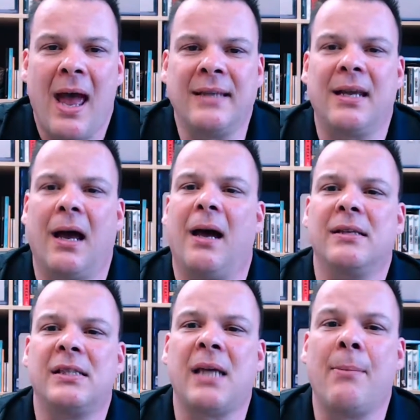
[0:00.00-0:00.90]
And to
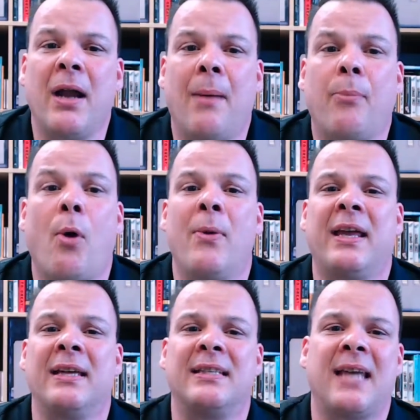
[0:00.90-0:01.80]
sum it up, what we
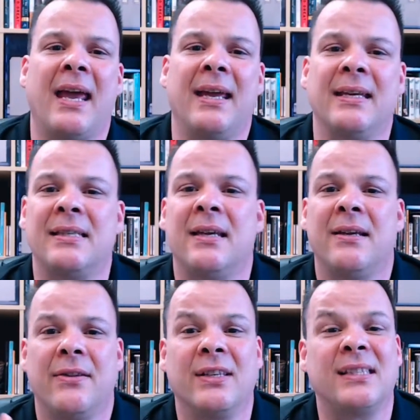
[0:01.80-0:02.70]
can say
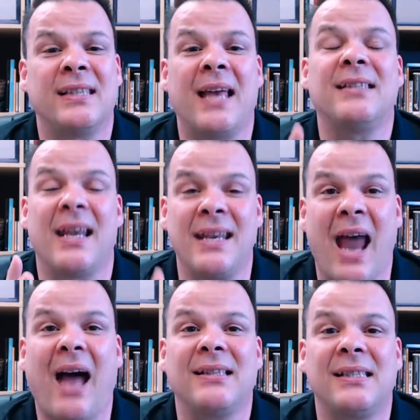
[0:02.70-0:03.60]
is the sense and
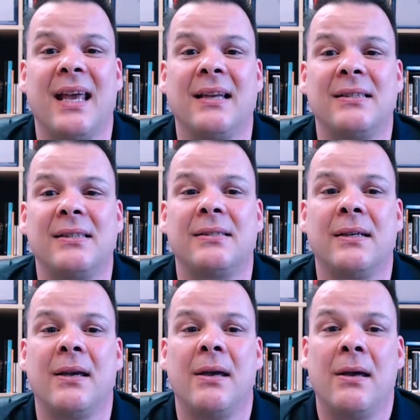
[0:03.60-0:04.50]

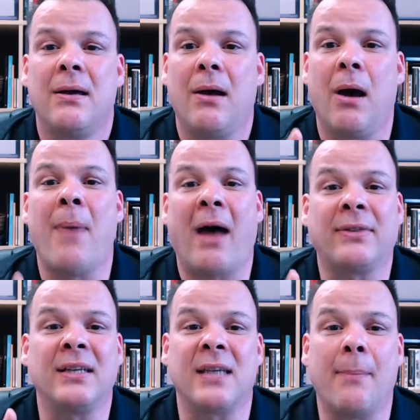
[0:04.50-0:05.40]
nonsense about
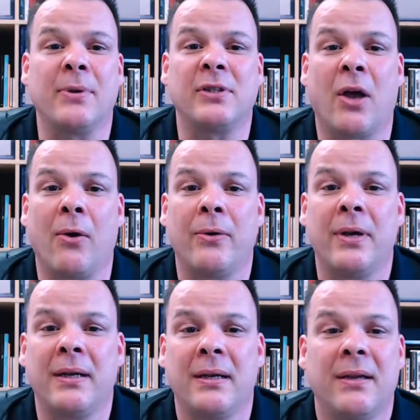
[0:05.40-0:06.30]
this episode.
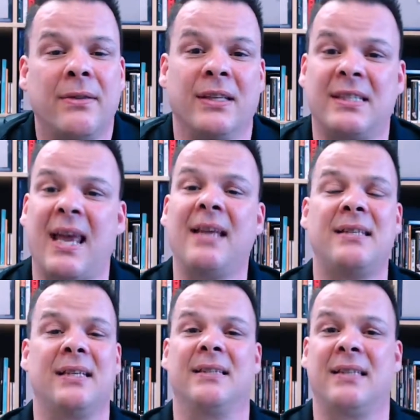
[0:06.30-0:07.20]
The
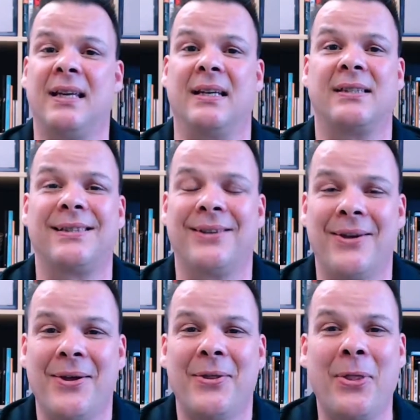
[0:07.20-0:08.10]
sense is
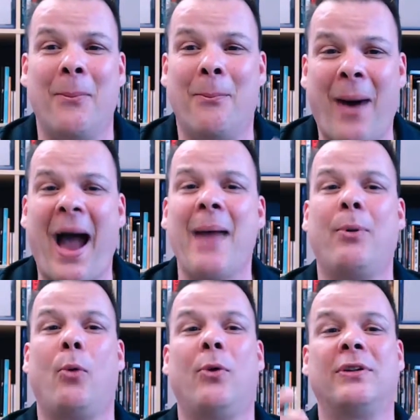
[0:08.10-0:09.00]
this: the
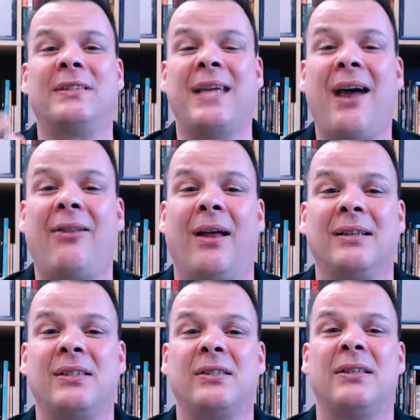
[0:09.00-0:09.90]
Bible will tell
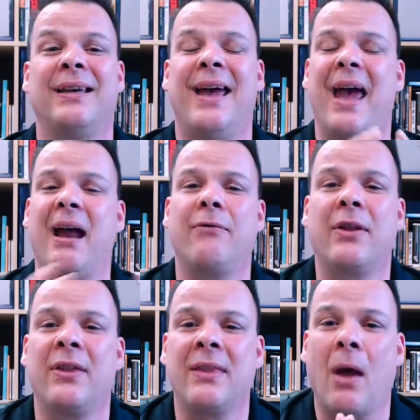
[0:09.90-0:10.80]
us
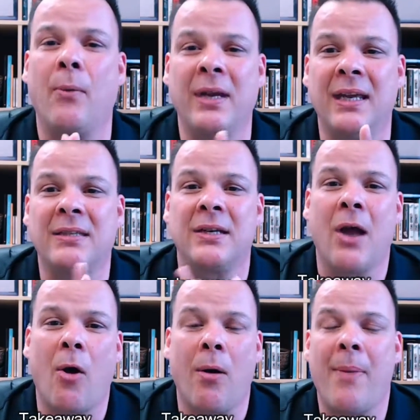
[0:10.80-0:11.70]
everything that we need to
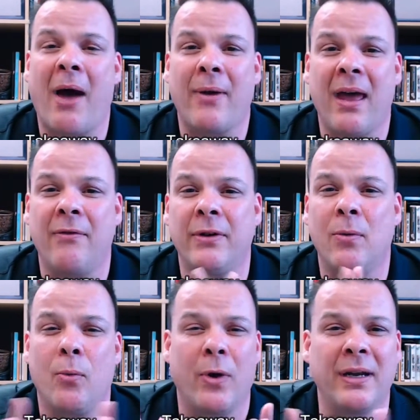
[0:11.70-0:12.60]
know about heaven,
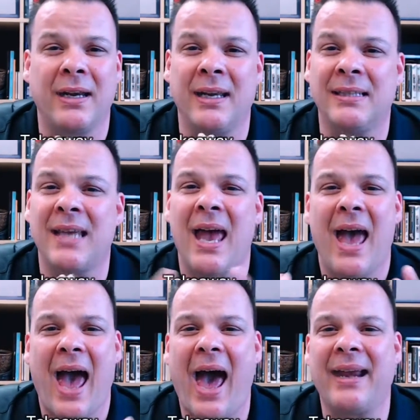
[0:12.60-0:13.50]
what it is,
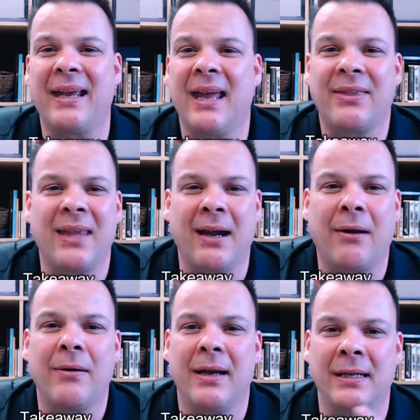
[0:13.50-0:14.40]
how to get
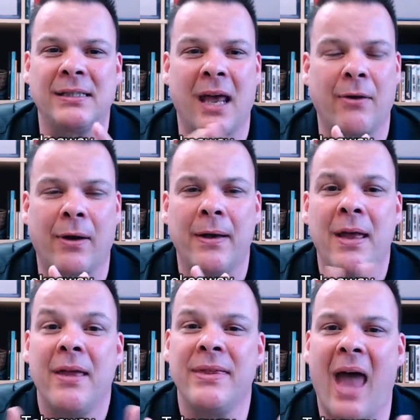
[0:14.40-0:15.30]
there, etc.
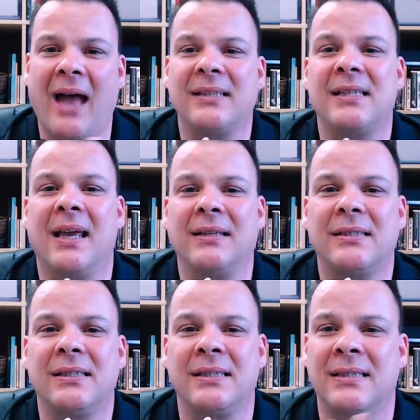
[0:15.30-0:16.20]

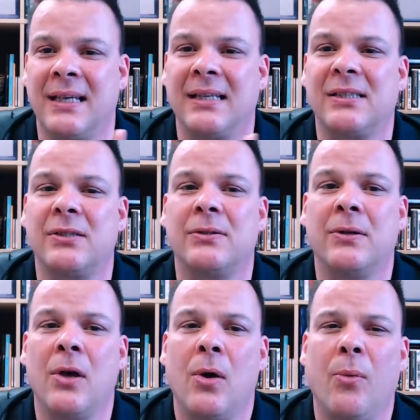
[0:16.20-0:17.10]
Nonsense is this:
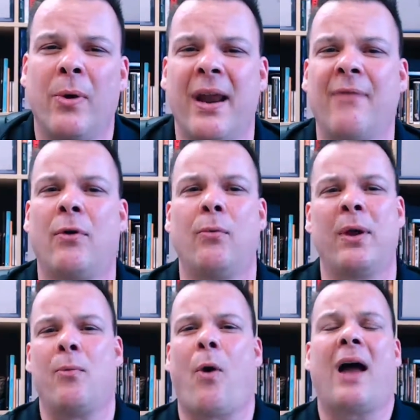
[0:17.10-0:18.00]
whatever
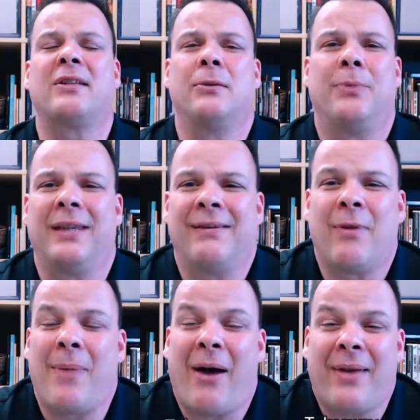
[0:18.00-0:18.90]
we want to believe
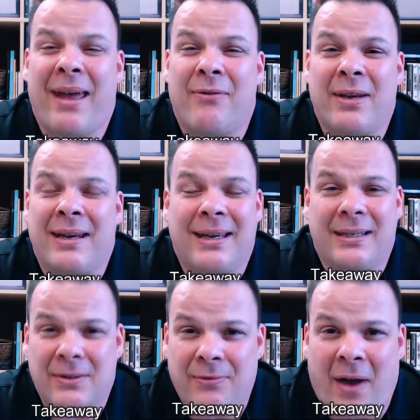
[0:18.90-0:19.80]
about heaven
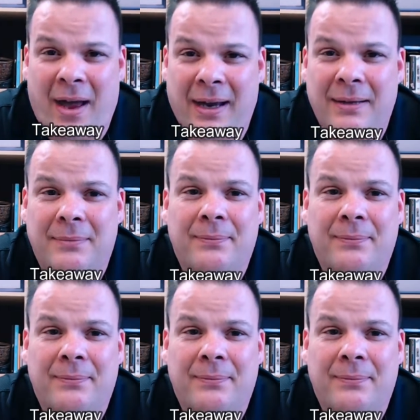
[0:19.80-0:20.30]
is fine.